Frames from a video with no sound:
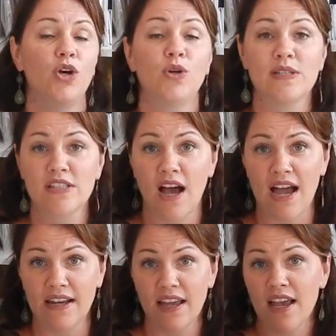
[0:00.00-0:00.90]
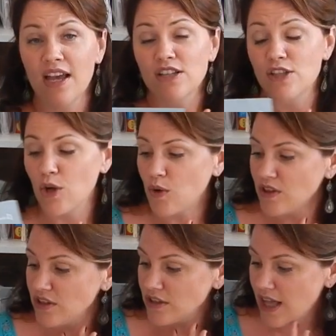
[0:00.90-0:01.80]
Who is God?
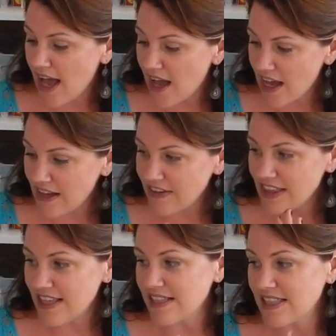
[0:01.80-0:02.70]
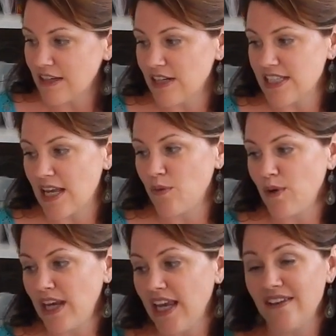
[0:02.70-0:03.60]
So love this series, and
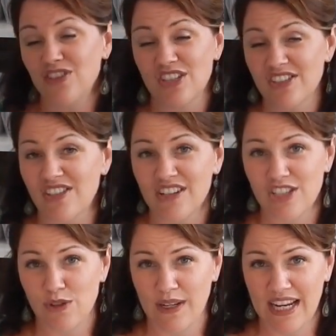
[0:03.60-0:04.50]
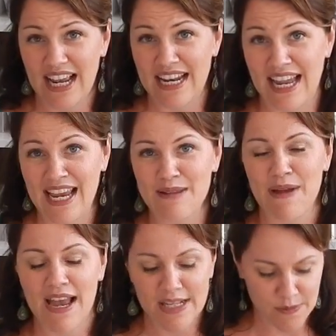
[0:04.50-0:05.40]
we have just started doing it at night, and
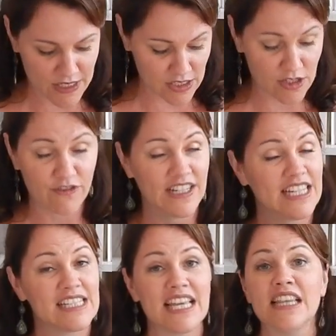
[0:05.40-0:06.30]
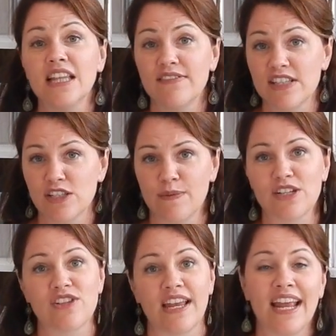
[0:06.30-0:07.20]
my husband is so funny because he loves it so
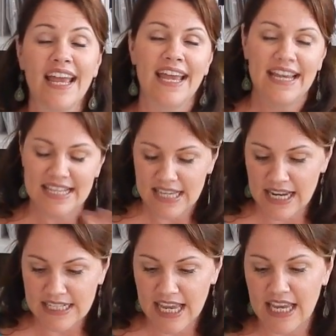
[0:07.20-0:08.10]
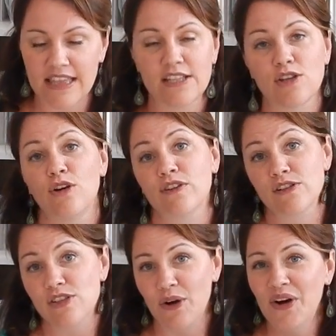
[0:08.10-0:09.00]
much that he's kind of taken this
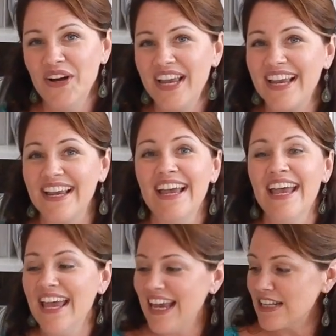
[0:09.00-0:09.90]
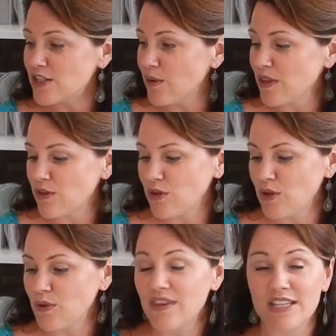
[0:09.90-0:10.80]
over. So he is going
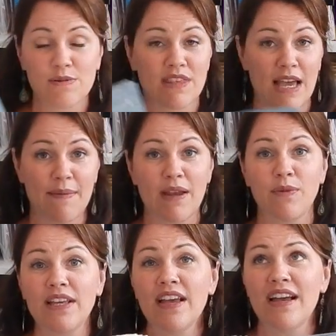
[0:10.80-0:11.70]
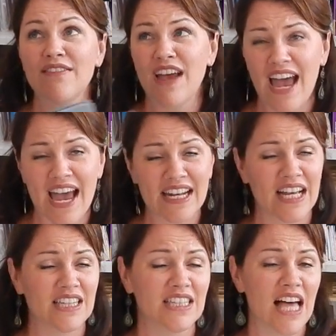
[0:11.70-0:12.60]
through this with them, and we have had
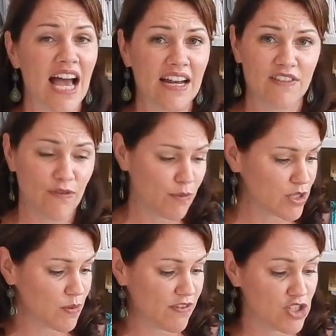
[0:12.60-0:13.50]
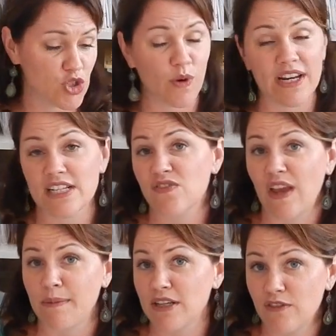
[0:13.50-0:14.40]
a lot of different books we've enjoyed as
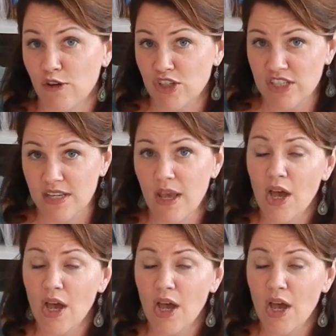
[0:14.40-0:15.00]
family devotions